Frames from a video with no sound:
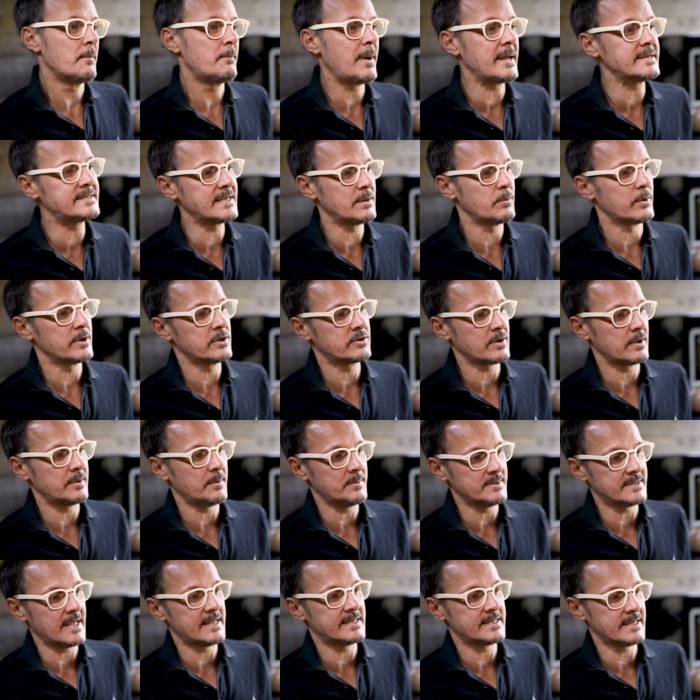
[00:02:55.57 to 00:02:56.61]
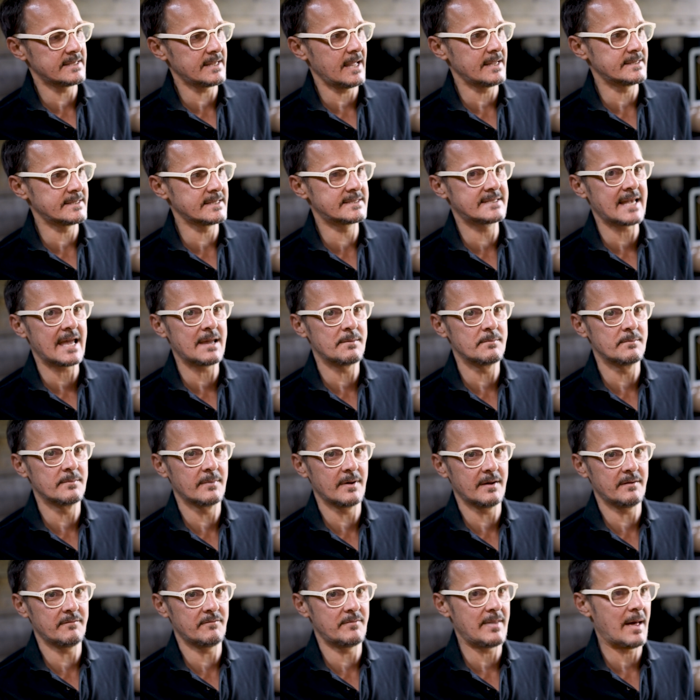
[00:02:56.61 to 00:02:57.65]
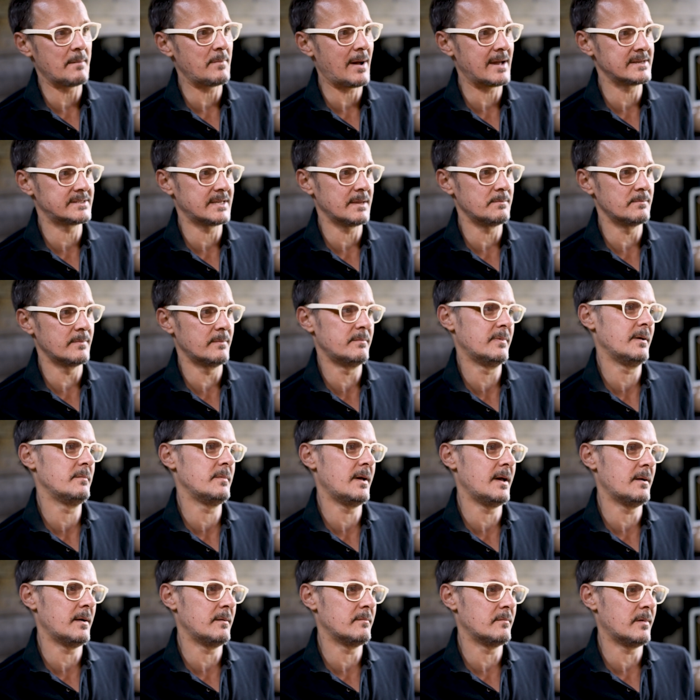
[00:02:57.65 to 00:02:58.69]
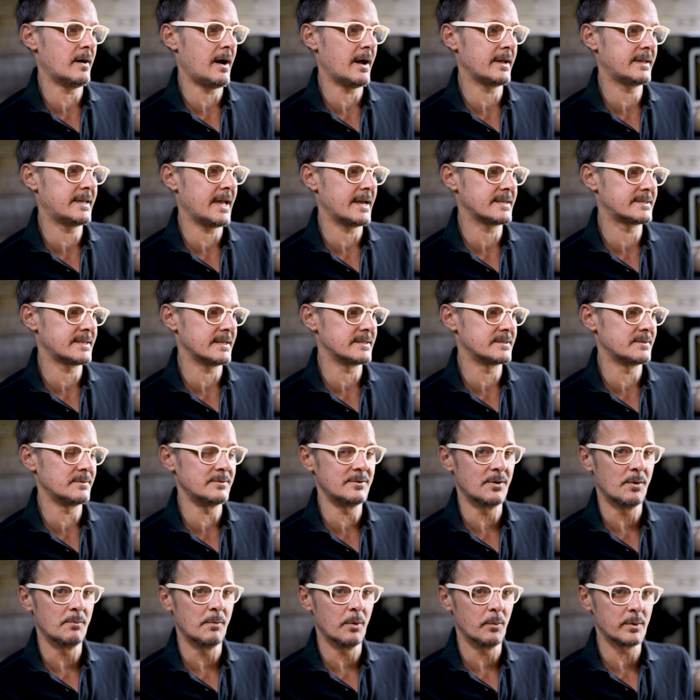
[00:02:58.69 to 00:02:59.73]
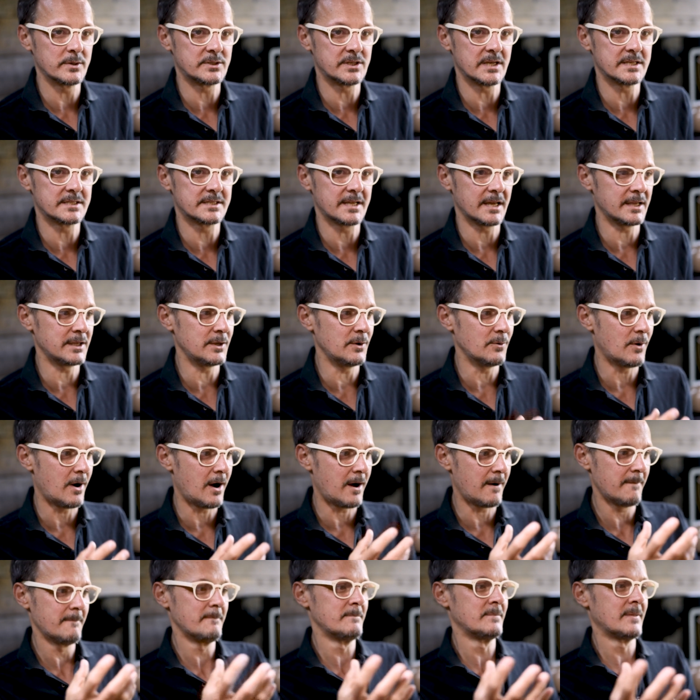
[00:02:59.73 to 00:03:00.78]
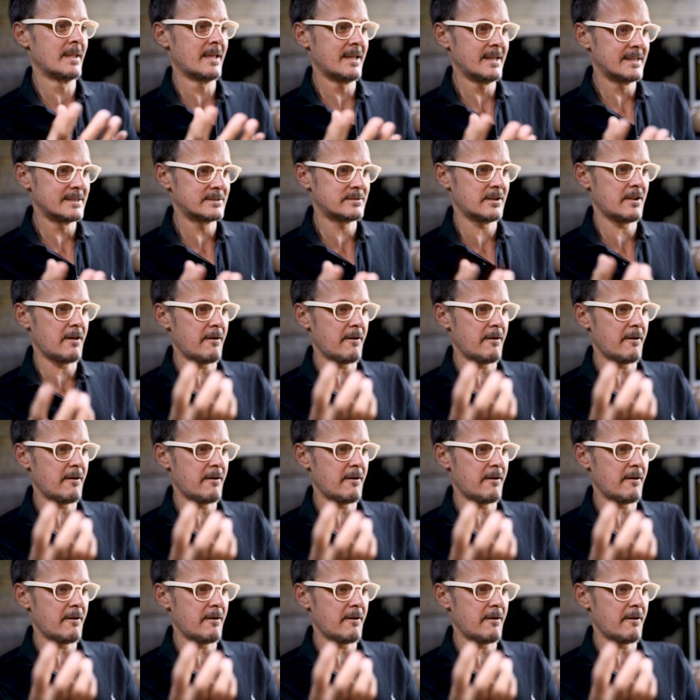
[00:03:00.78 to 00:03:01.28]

basically what you do, it's, it's the same, actually, I guess, as normal, which is that you are sort